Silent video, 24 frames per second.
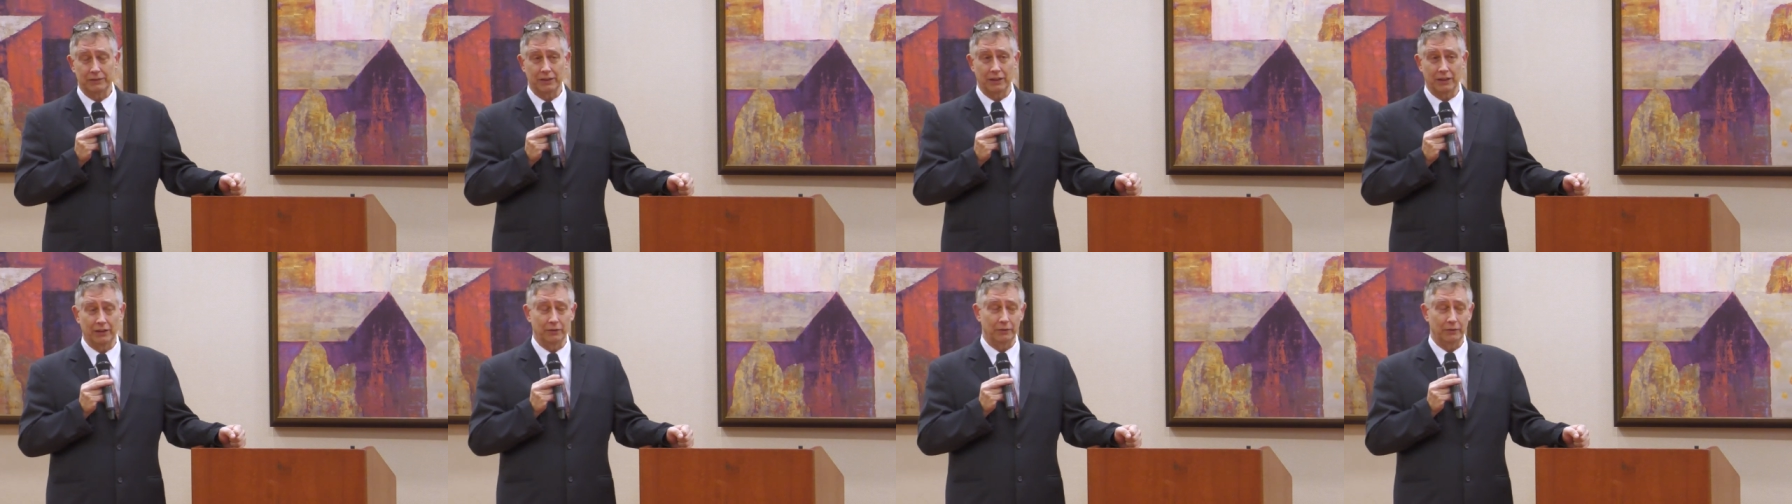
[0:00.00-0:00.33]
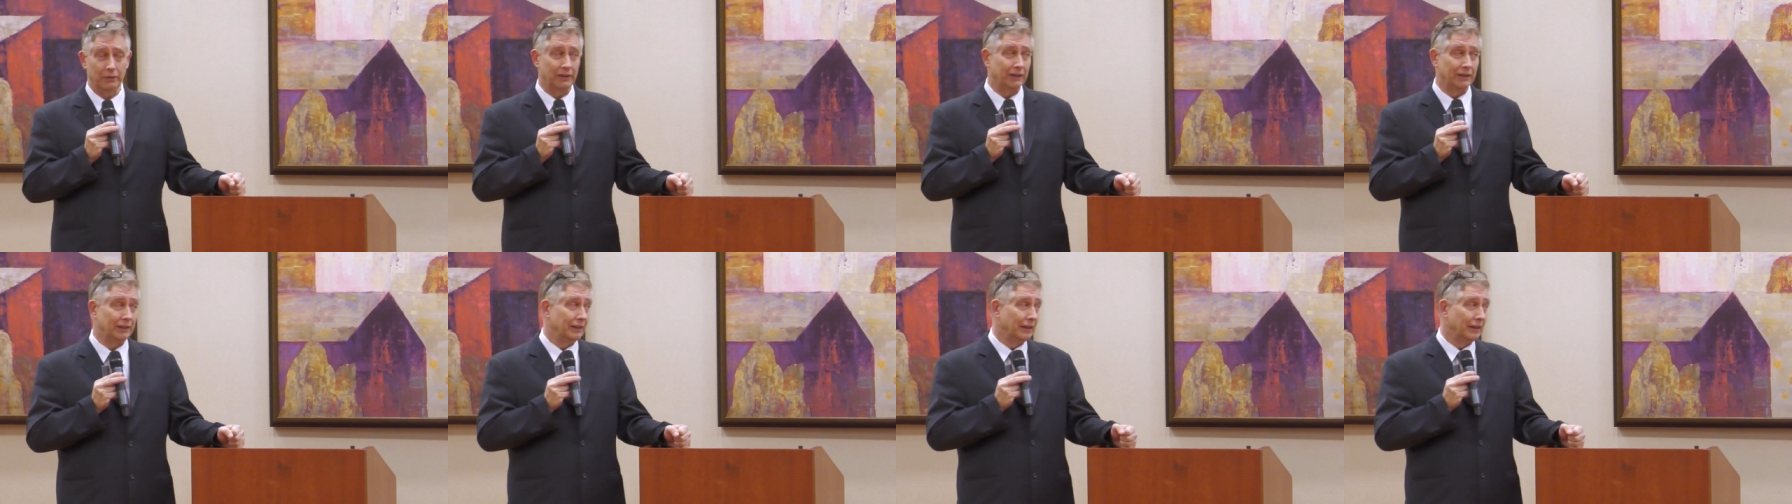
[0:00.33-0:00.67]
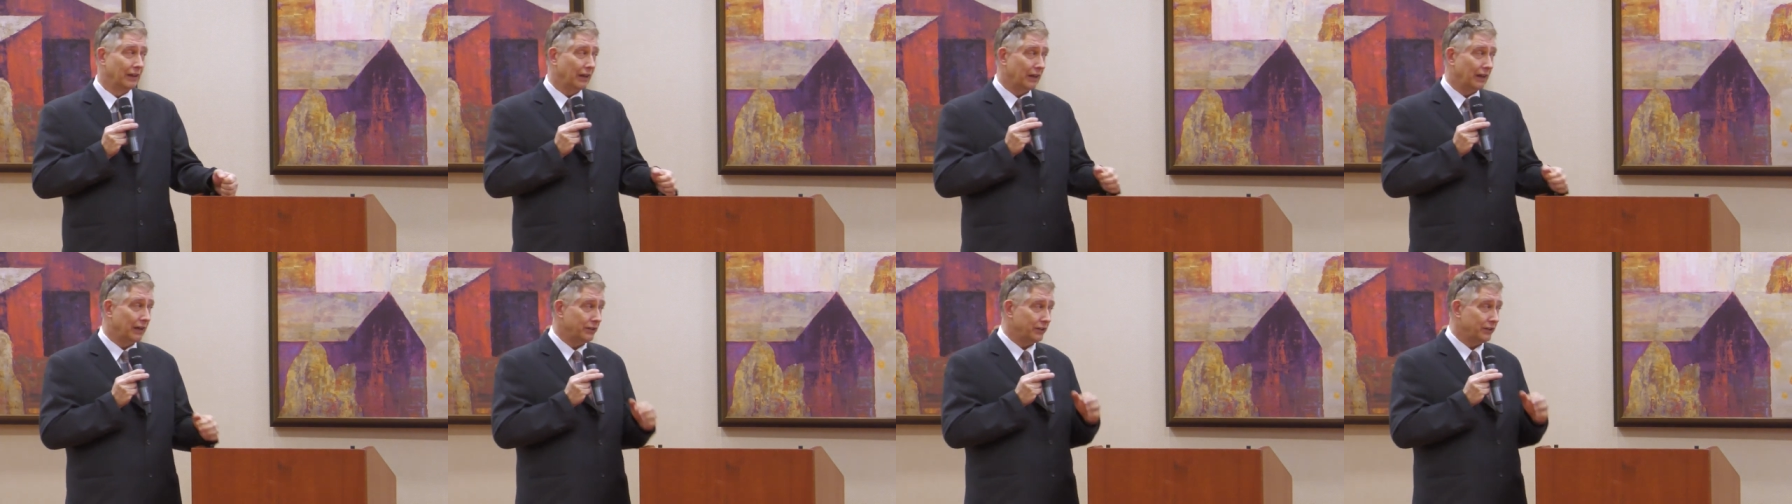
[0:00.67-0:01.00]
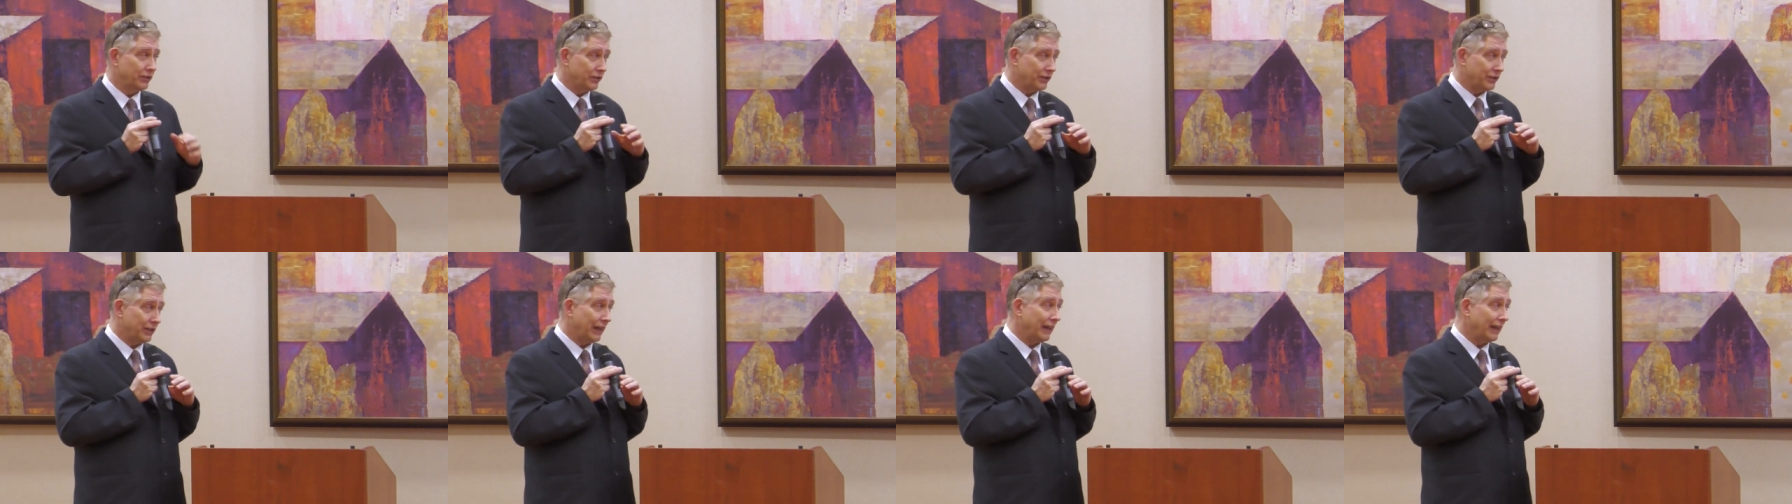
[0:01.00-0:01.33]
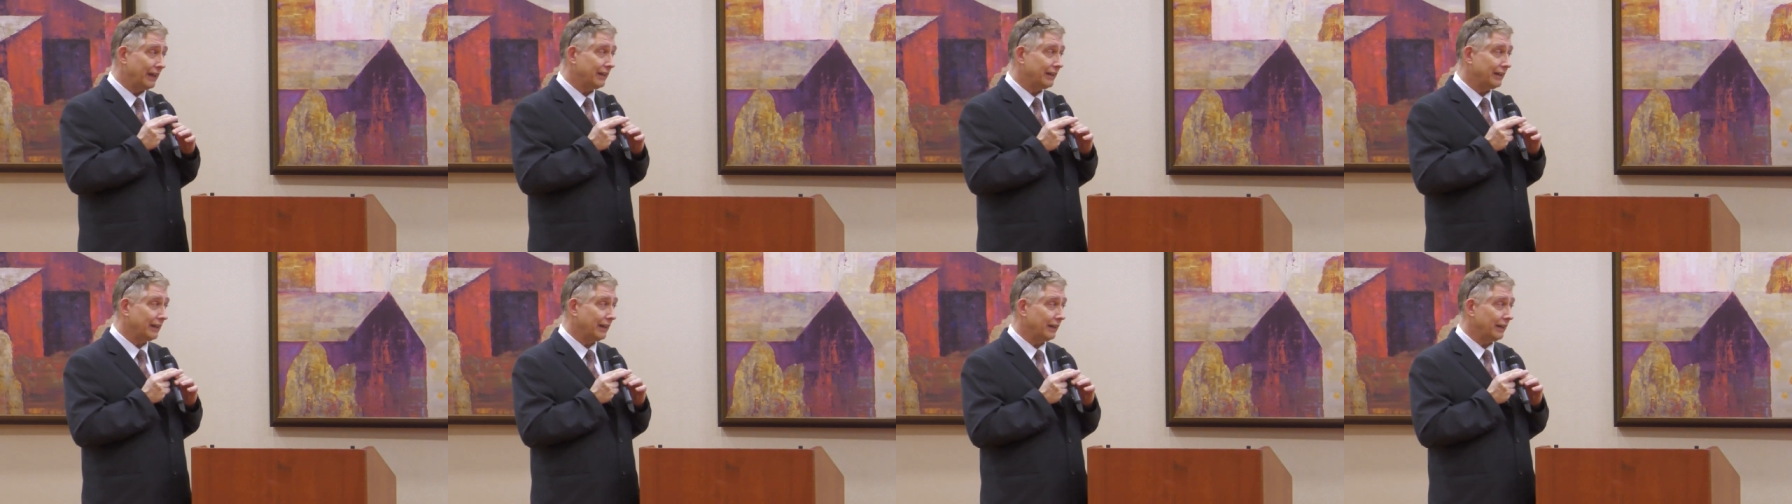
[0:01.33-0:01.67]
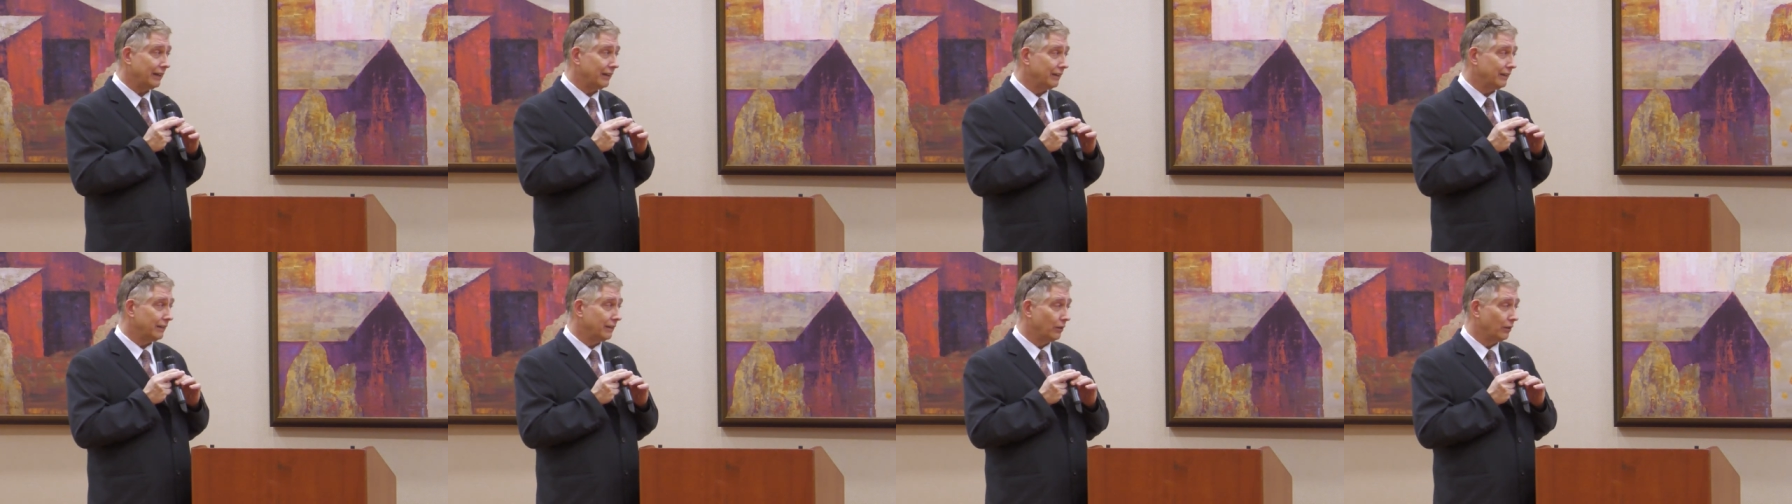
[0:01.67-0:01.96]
So understanding